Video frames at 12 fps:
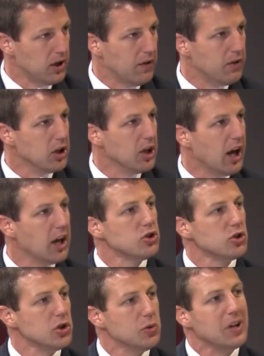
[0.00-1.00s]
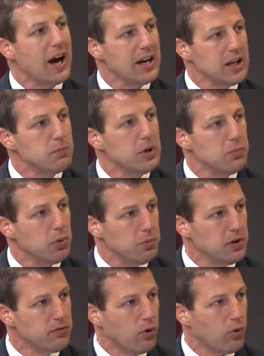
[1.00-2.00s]
Have they actually united people
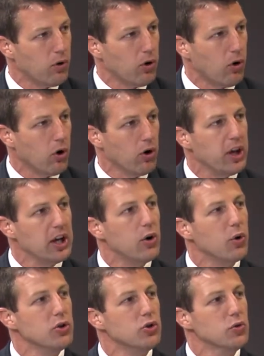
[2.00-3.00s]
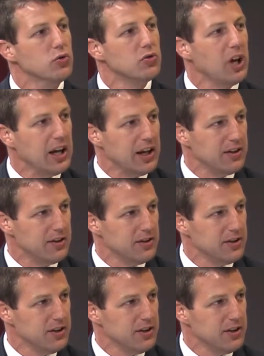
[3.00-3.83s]
before? Mm-hmm. Or are they mm-hmm. going to say it?